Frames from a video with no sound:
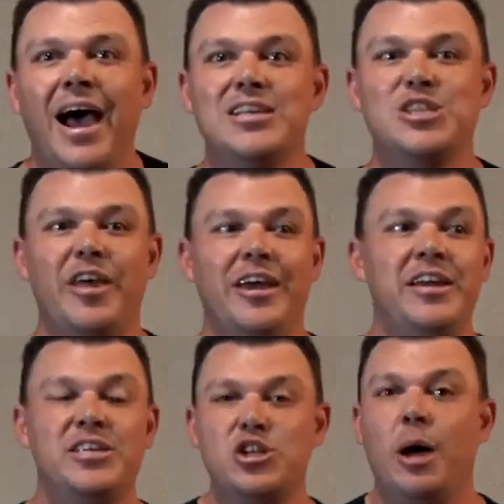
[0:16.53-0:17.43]
so that he
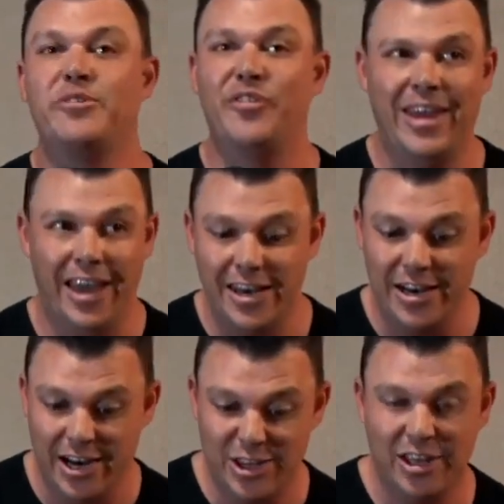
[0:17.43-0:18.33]
stops forgetting it.
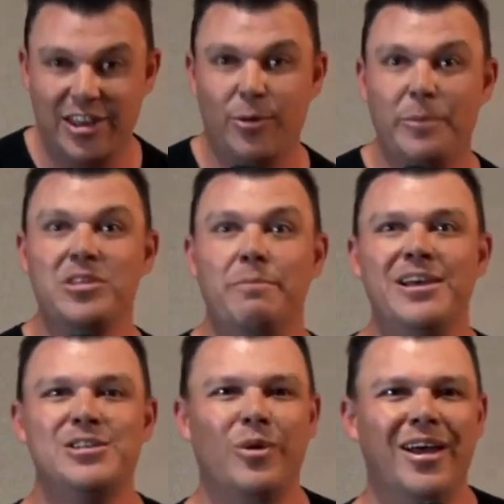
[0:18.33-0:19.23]
I think that will be the
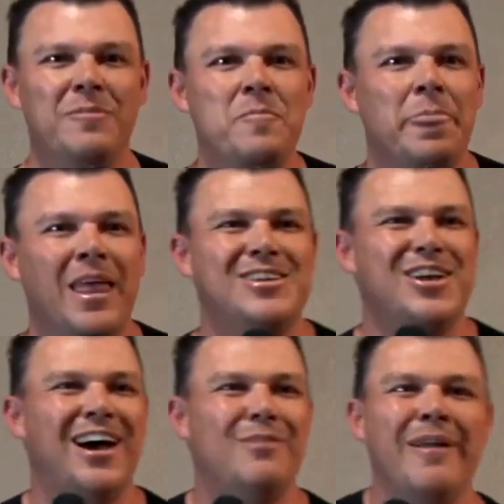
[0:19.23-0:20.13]
best way to
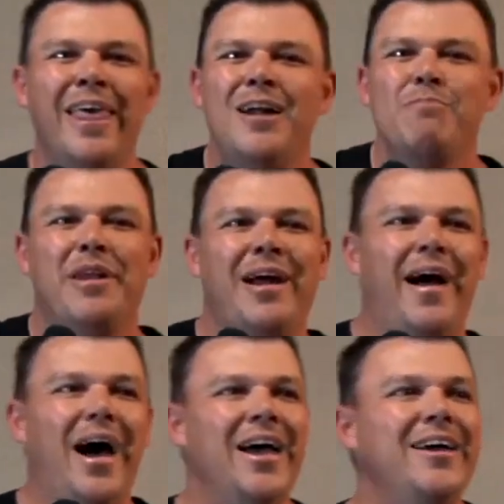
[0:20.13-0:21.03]
help. But
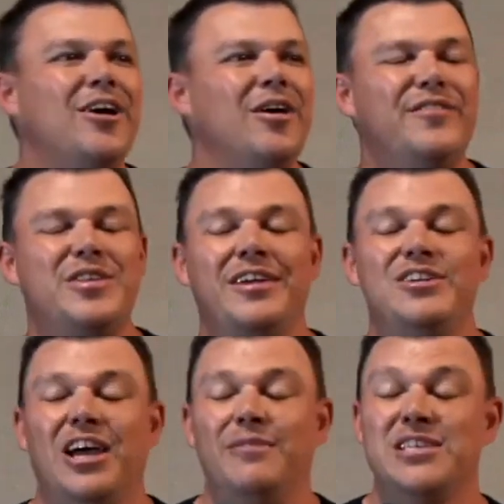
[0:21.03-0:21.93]
I echo everything
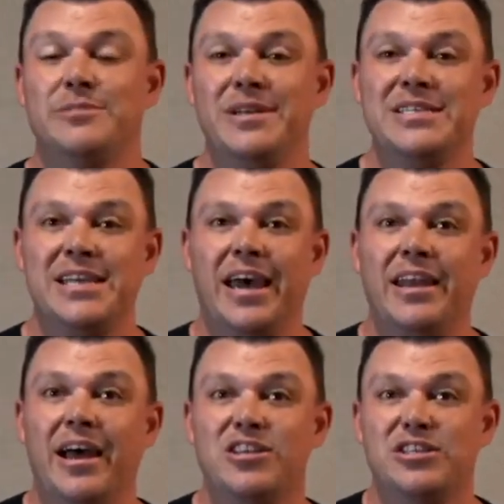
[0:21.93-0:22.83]
James has been saying
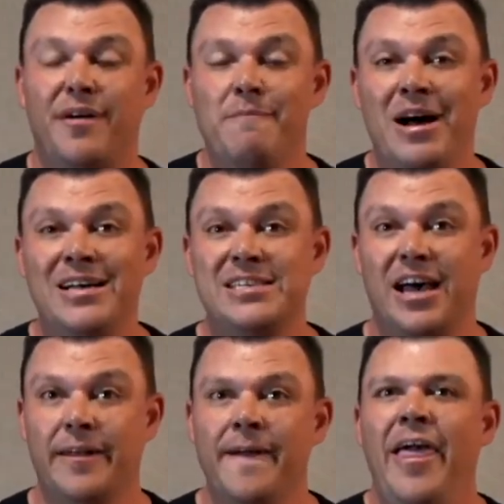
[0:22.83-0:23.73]
just from my
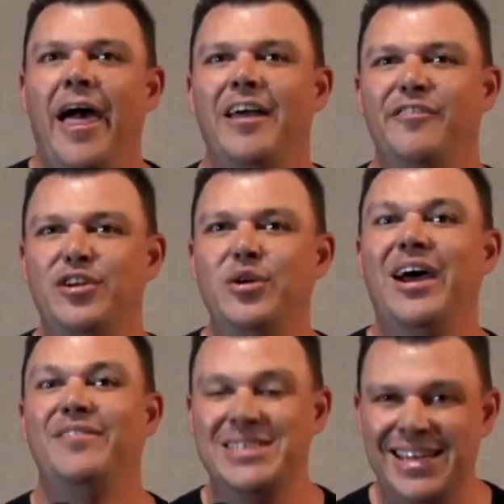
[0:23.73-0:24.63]
side. If you
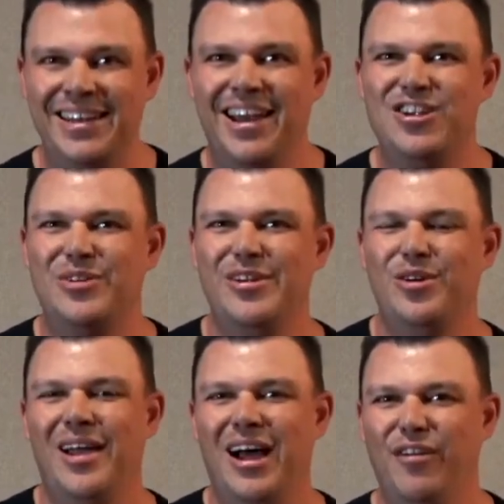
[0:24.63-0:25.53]
have a teenager in your
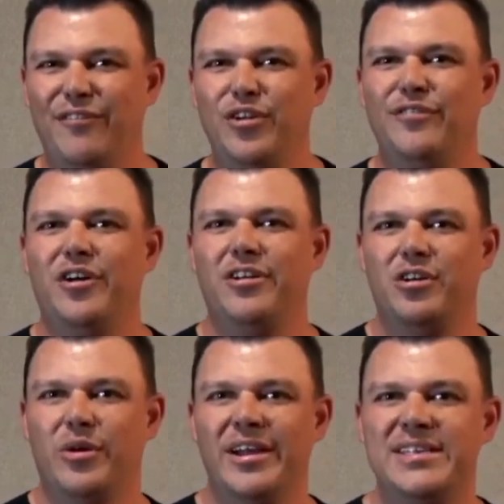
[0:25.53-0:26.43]
life, if you've got a
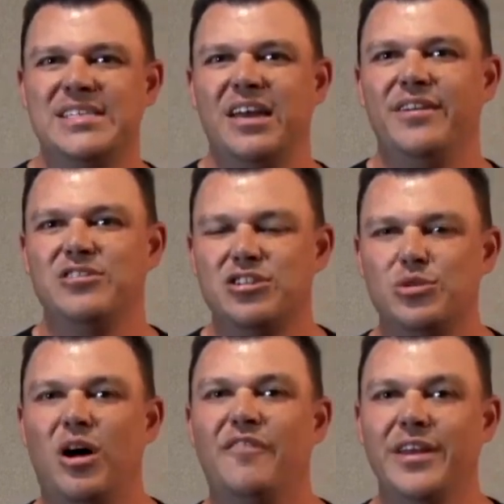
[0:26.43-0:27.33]
grade 7 to
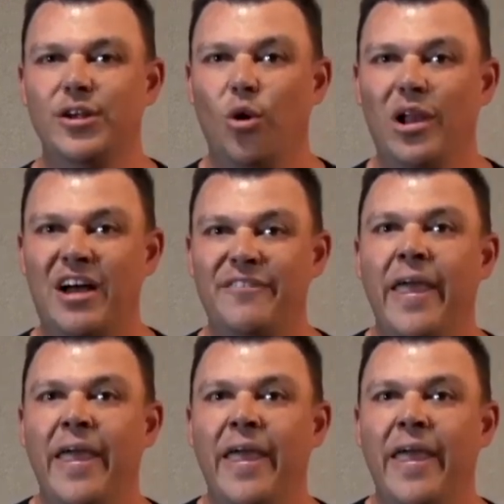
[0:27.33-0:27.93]
12 in your life,